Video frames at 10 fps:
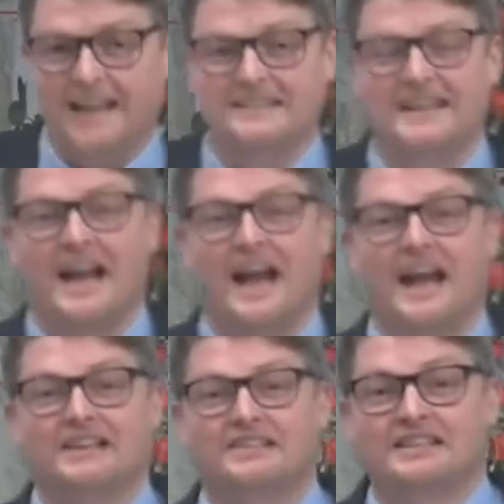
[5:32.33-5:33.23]
And
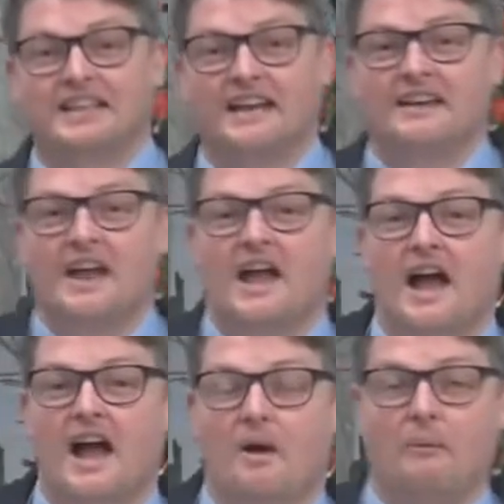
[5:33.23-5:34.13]
uh, she said,
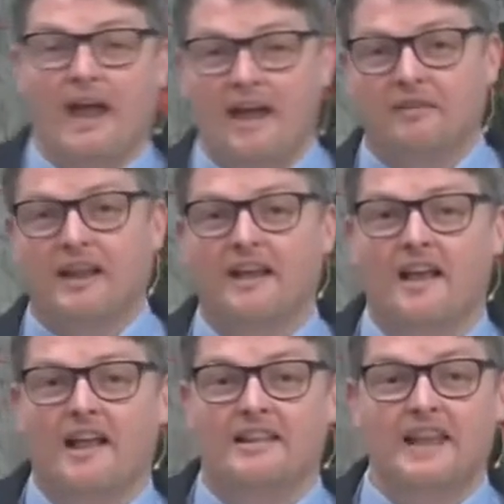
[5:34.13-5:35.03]
uh, We're having
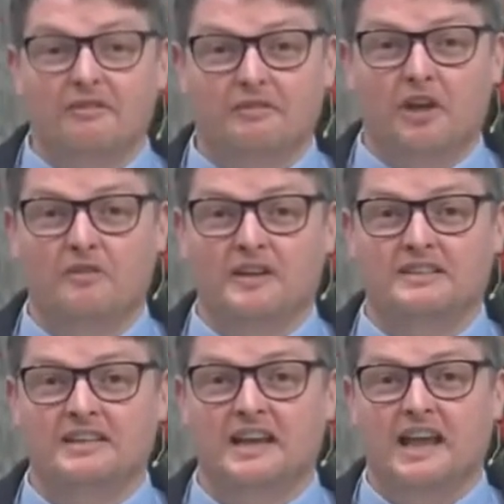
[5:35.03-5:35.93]

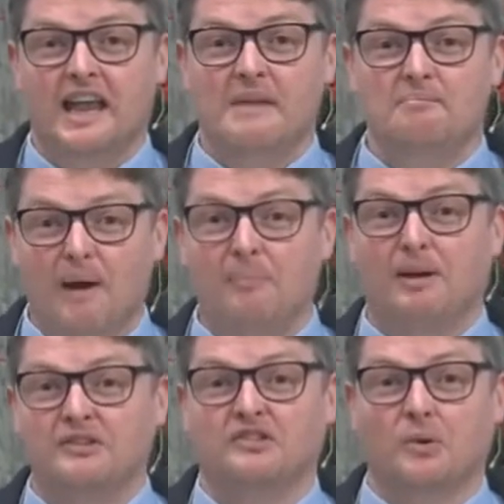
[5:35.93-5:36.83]
leftovers in
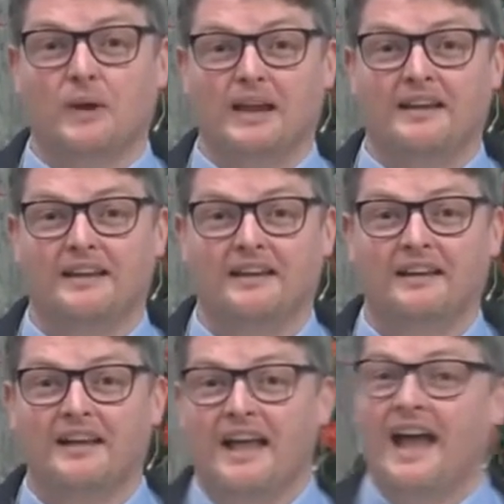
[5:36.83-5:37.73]
Bubble and Squeak.
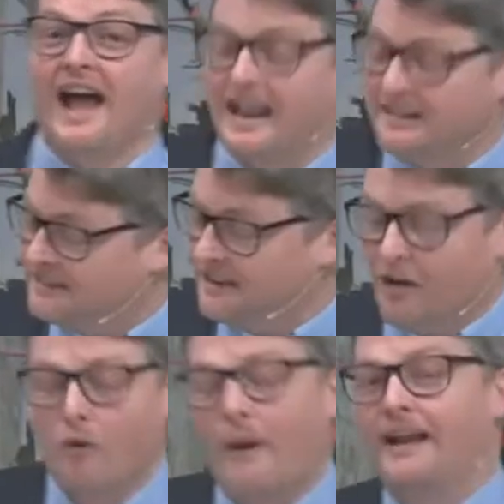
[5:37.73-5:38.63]
And
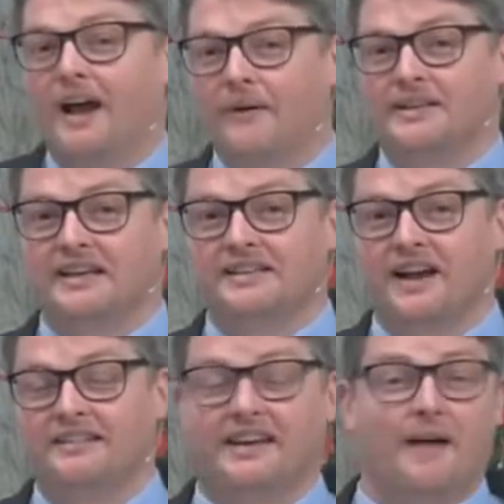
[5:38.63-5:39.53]
already I was
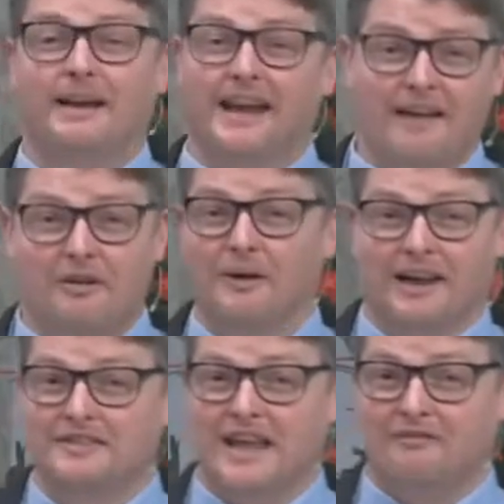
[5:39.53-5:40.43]
excited. I mean, everyone
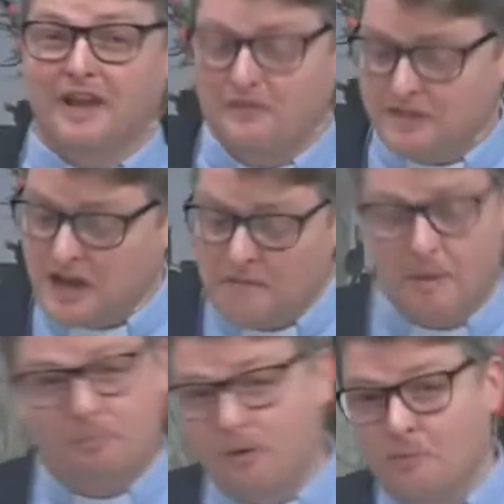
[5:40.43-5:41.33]
loves leftovers,
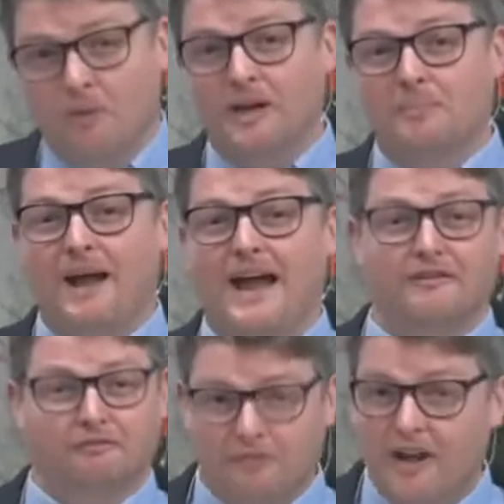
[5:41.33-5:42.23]
but put them all in a
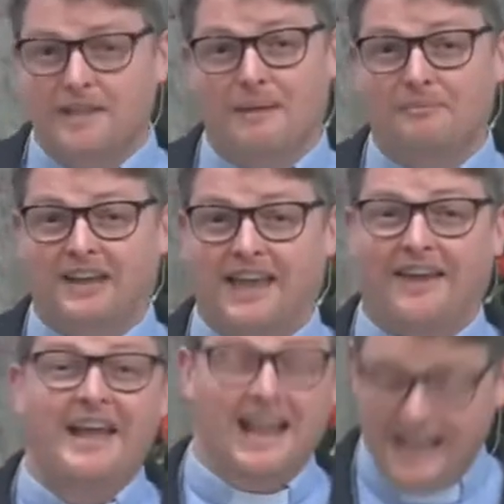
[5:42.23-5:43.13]
pan and fry them up
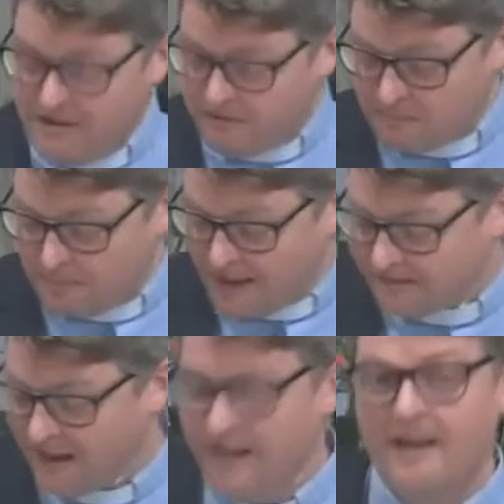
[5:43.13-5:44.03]
together, even
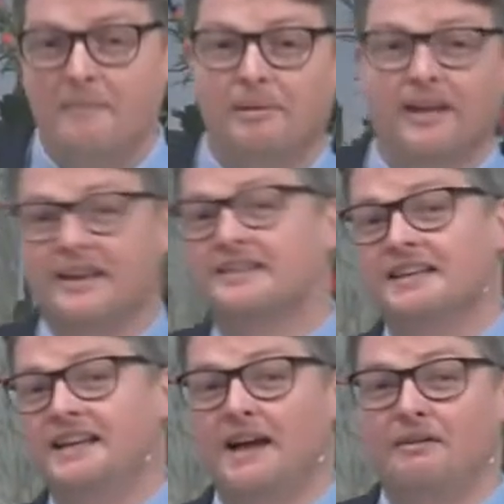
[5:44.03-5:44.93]
better. But I could
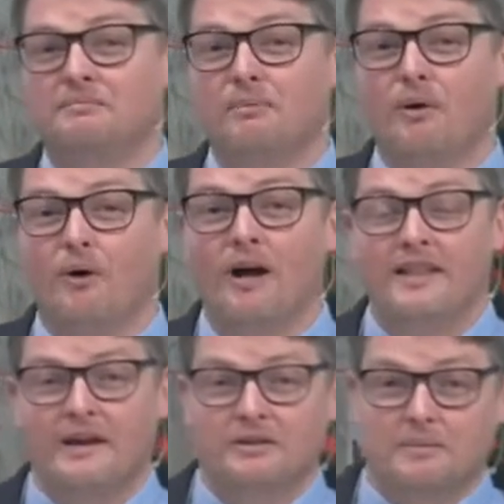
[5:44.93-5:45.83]
see there was more.
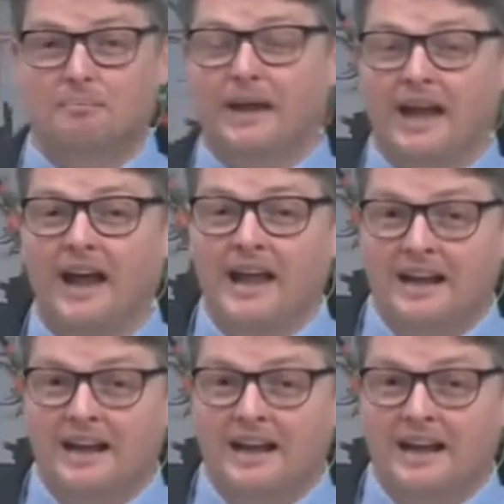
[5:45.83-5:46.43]
There was a bigger